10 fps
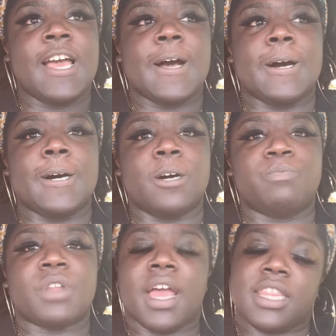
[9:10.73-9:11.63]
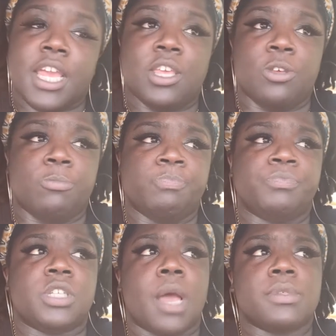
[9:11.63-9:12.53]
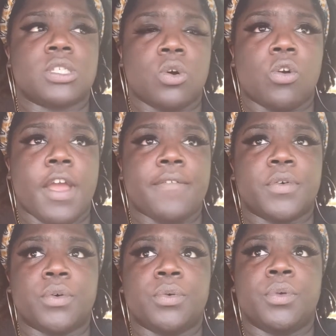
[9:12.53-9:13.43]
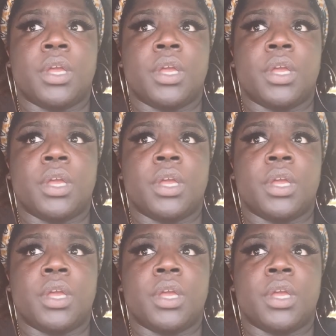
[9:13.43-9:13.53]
I thank you. I'm so grateful.